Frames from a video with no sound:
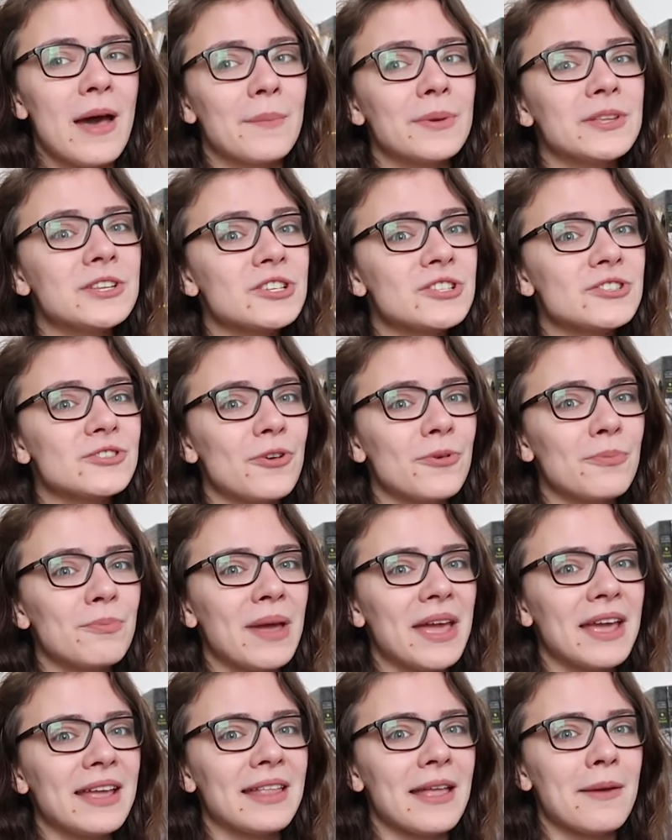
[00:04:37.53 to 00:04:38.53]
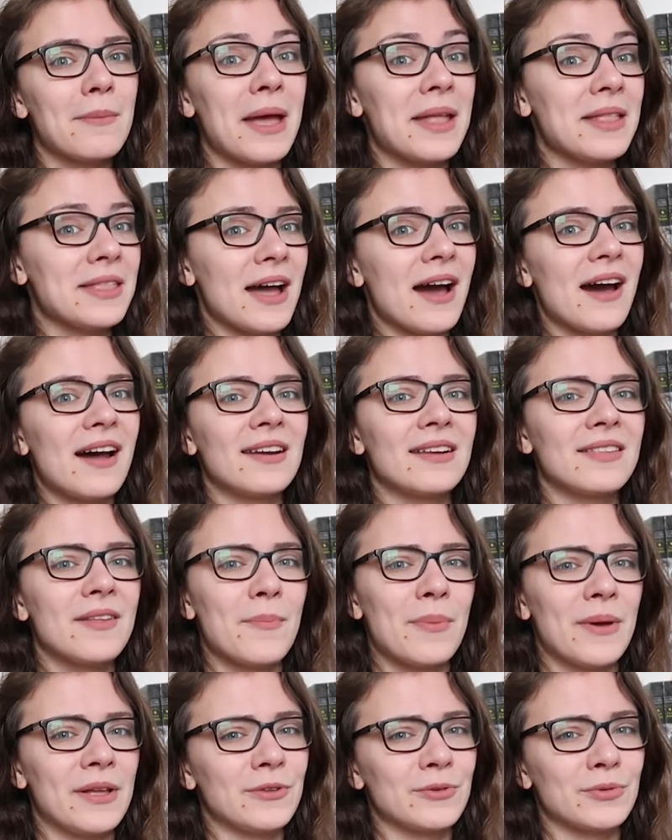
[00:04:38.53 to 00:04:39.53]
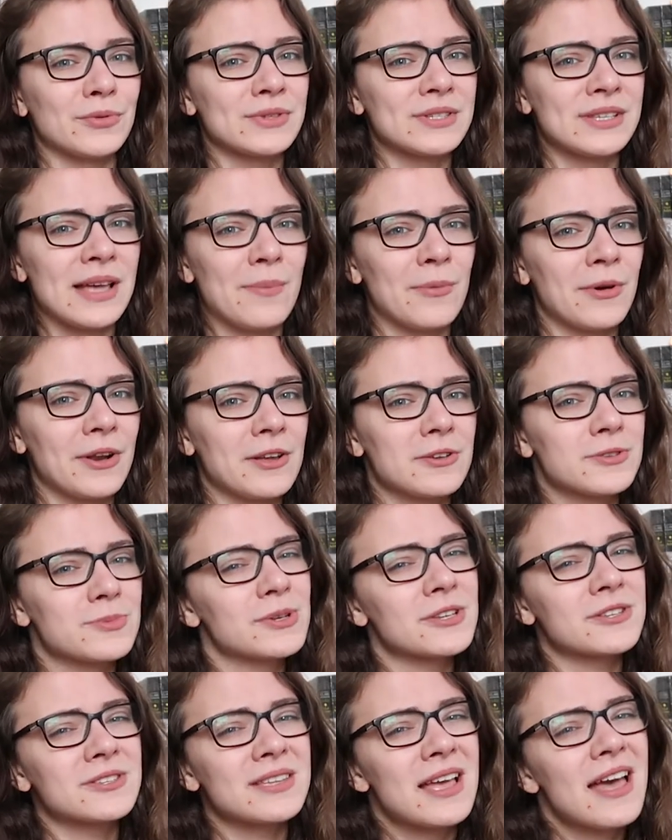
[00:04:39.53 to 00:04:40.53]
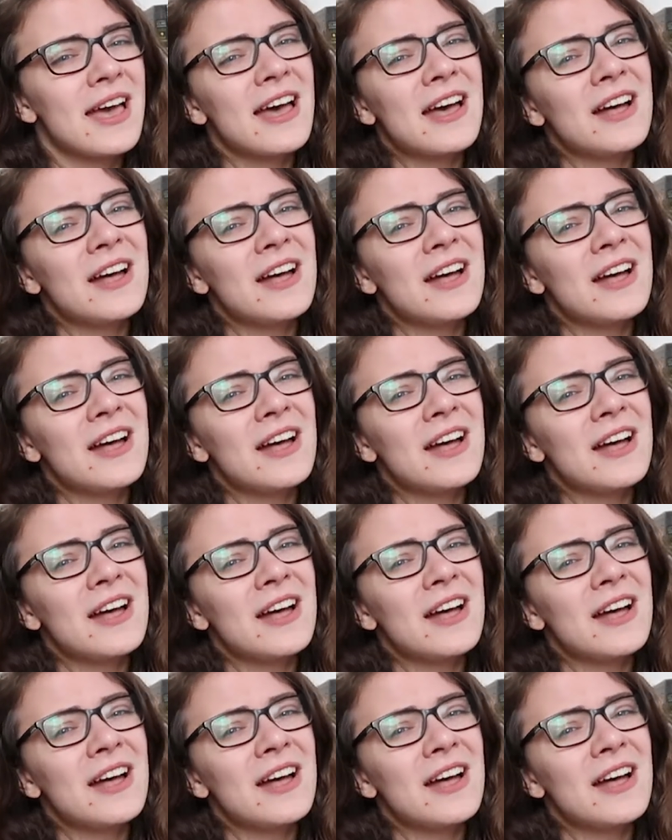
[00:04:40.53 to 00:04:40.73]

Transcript: but just don't make them entirely dependent on someone else, because